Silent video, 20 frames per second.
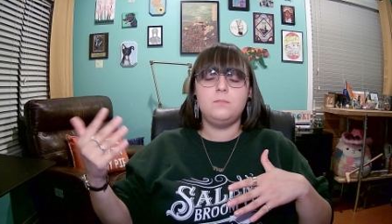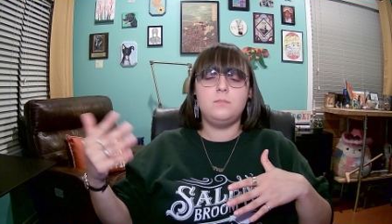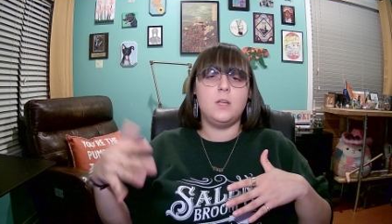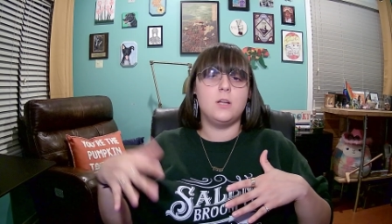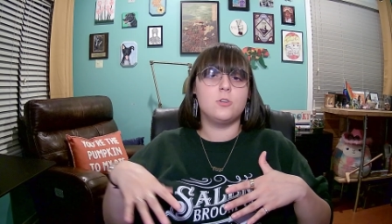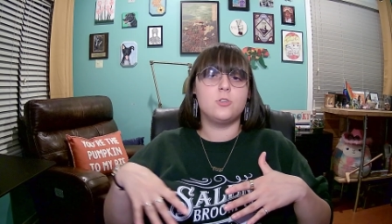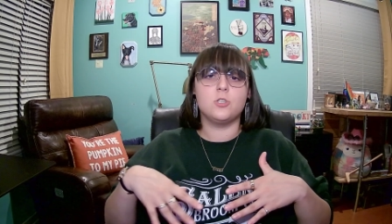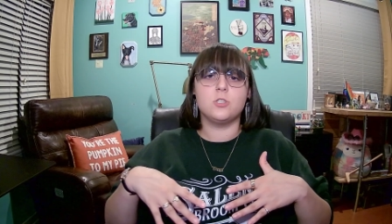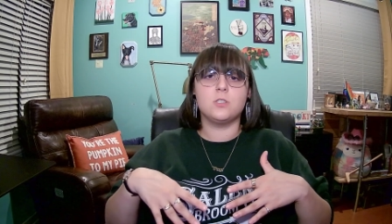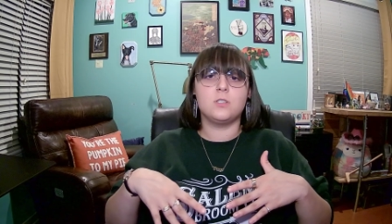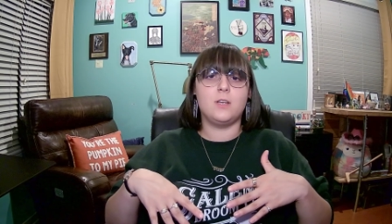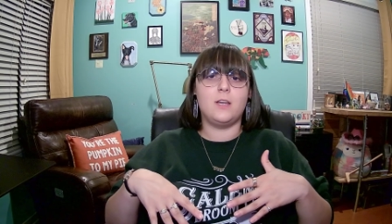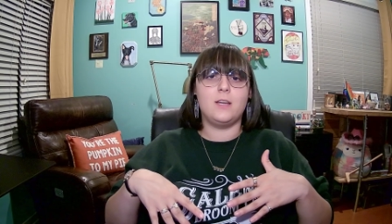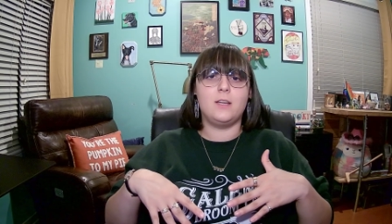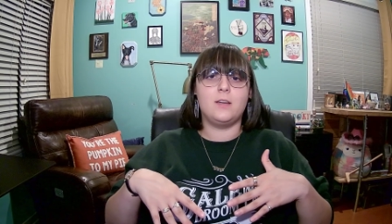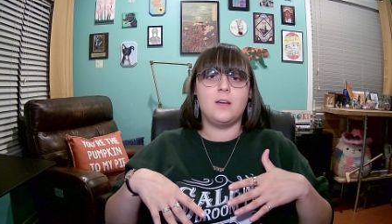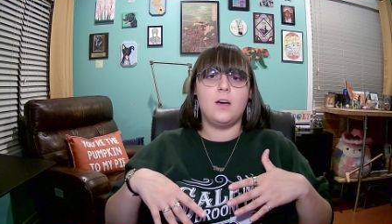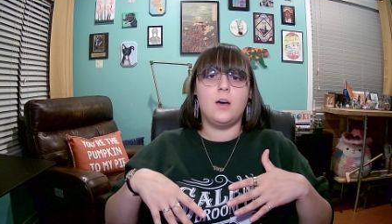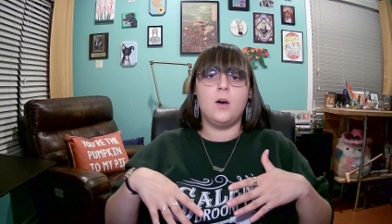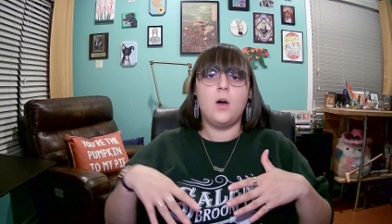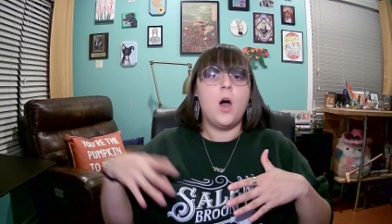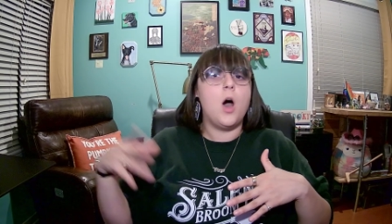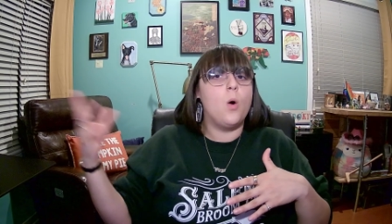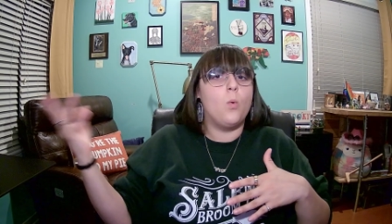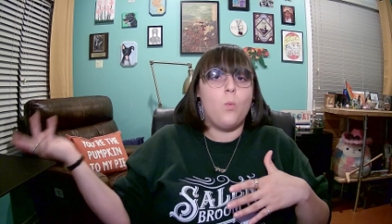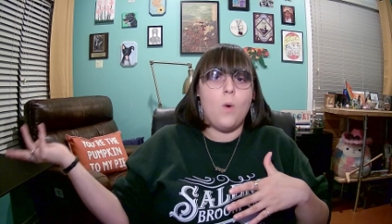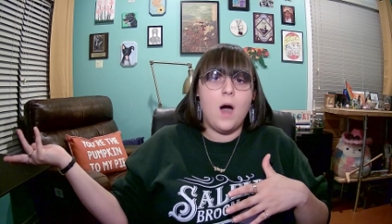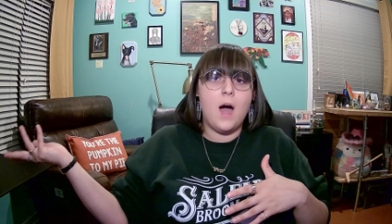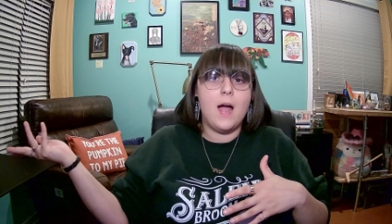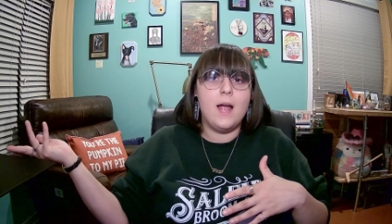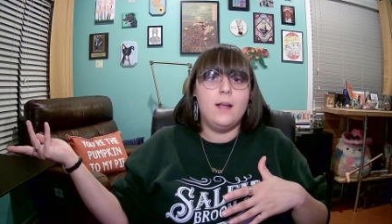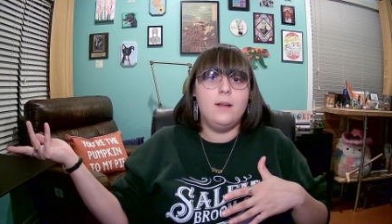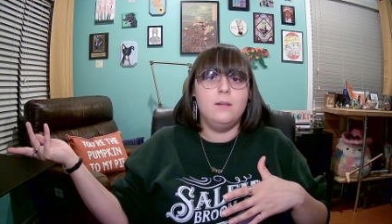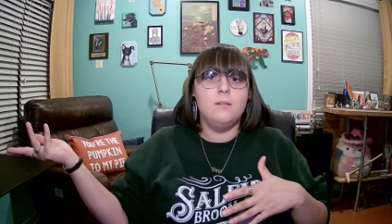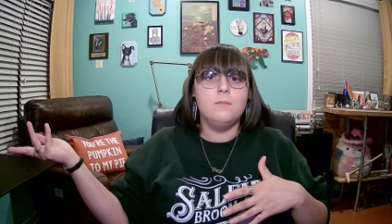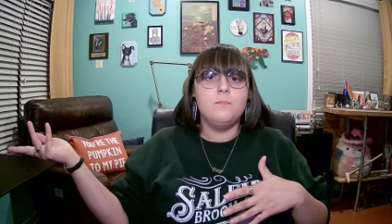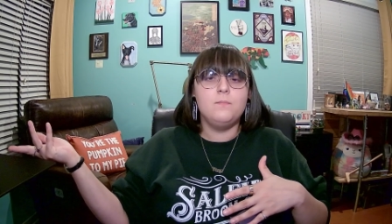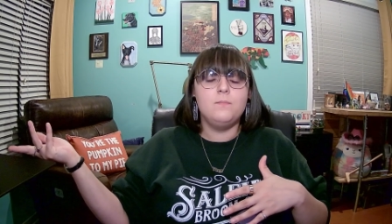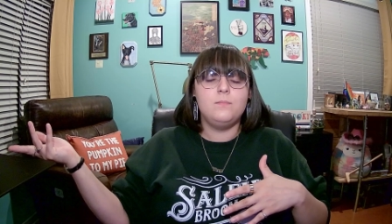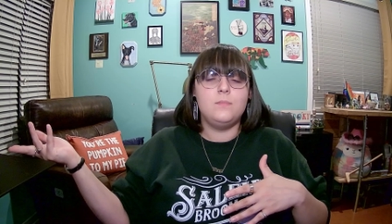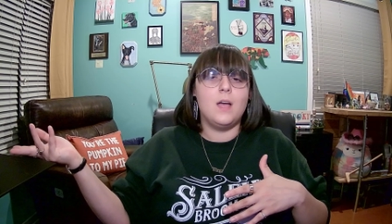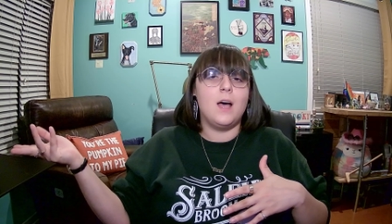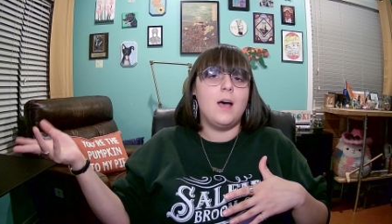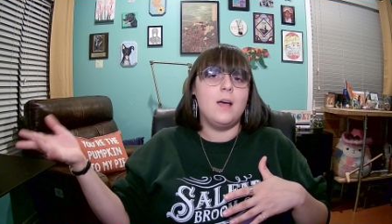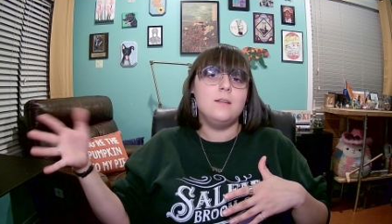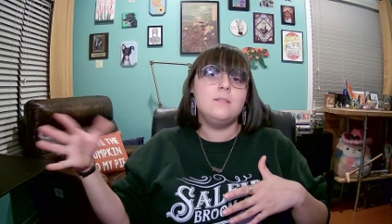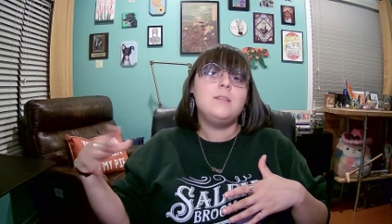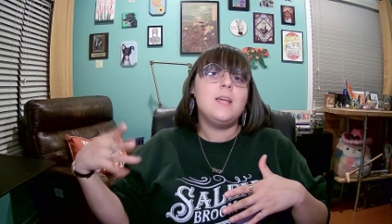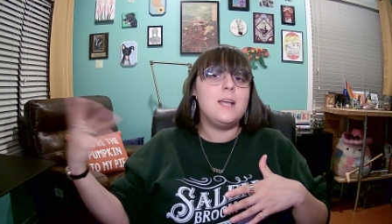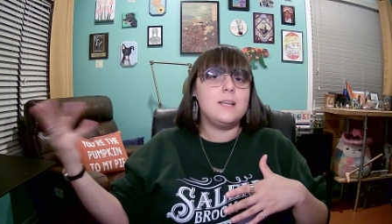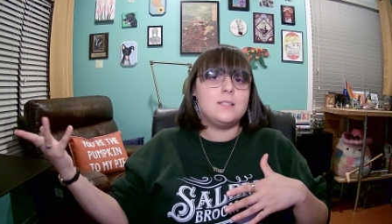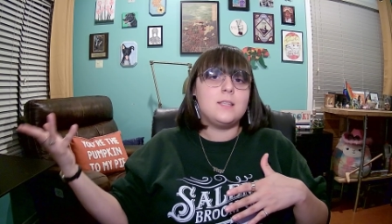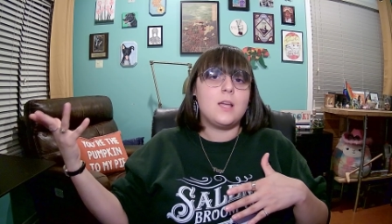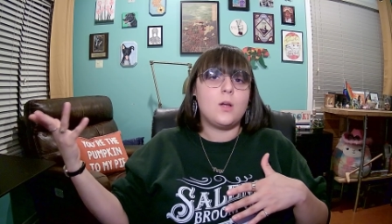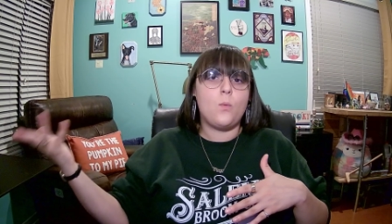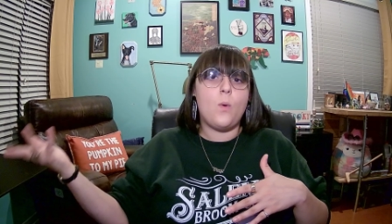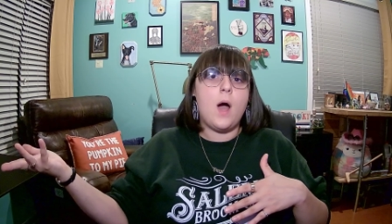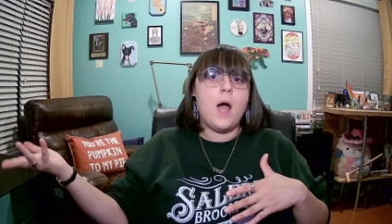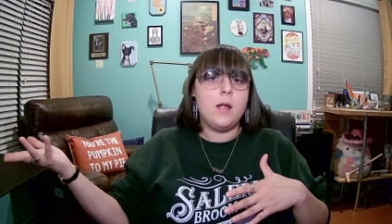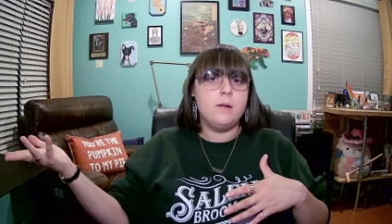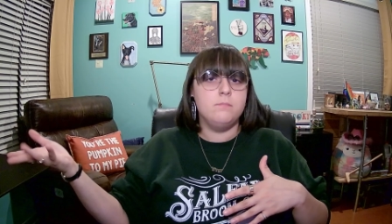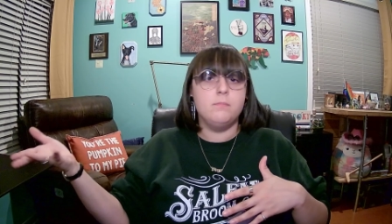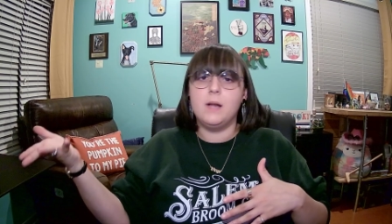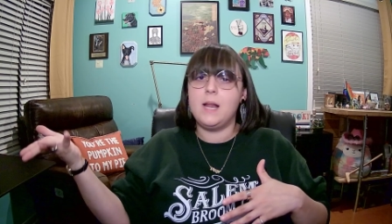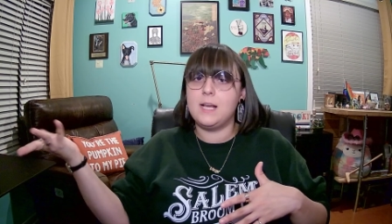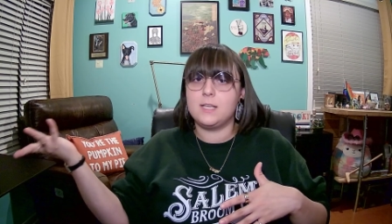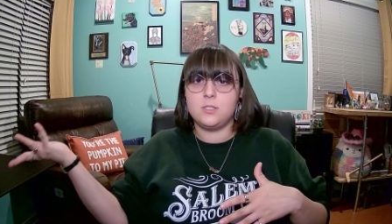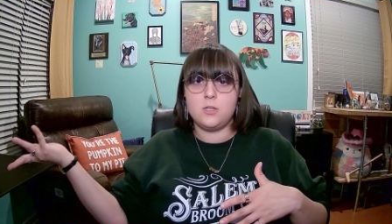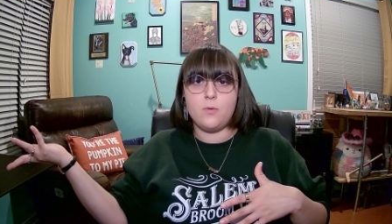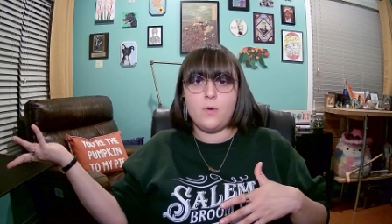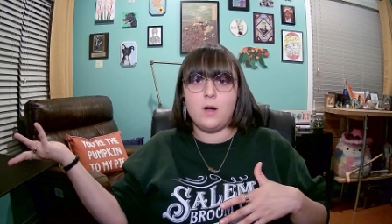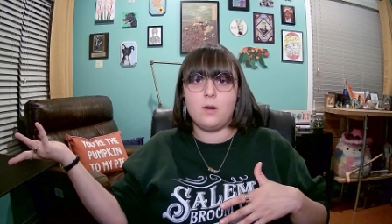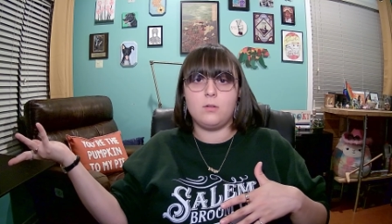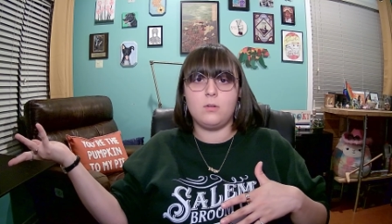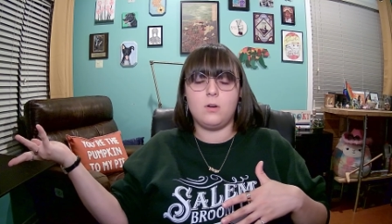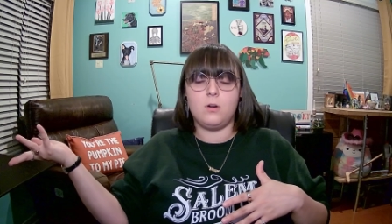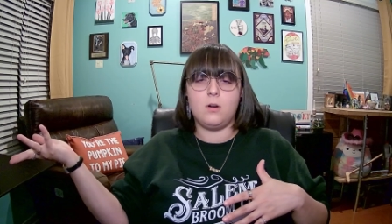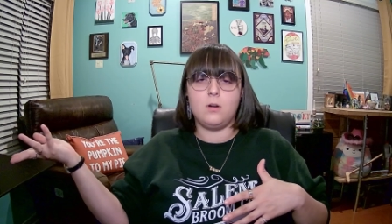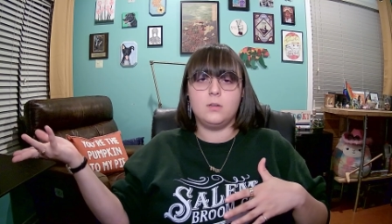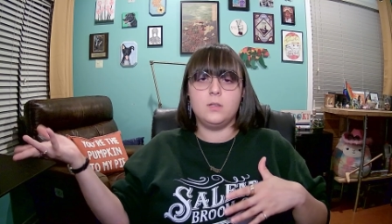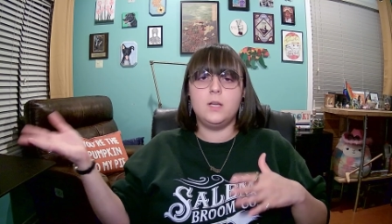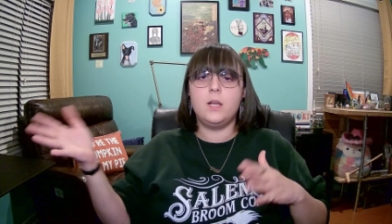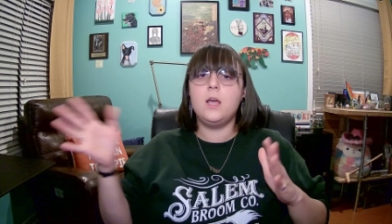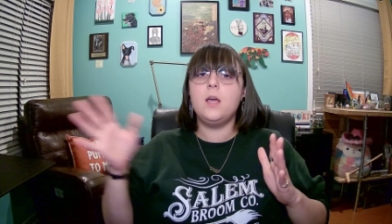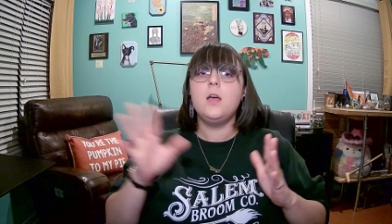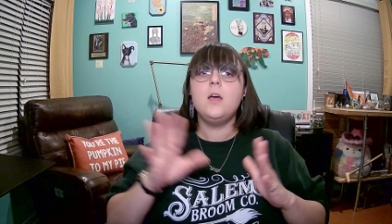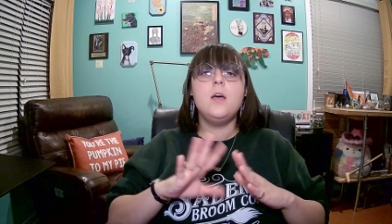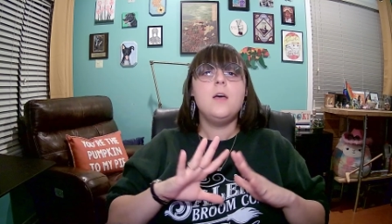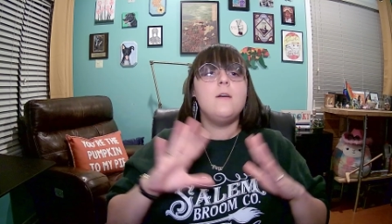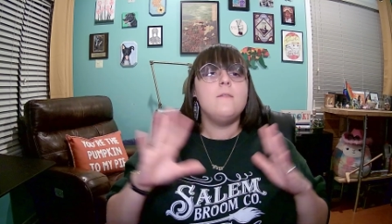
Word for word: They're just like a, a wine that tastes like wine but has no alcohol in it.